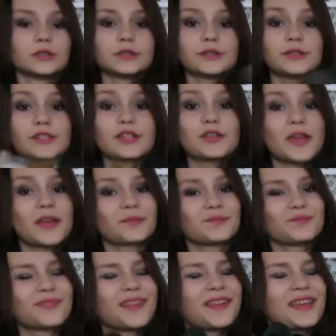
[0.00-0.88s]
so yeah,
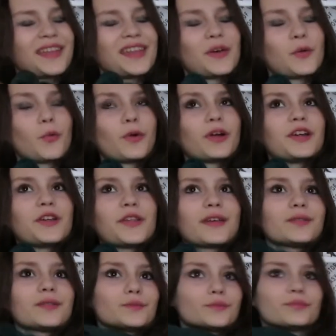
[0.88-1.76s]
I'm gonna wear
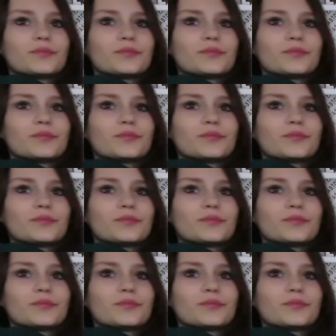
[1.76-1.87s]
them.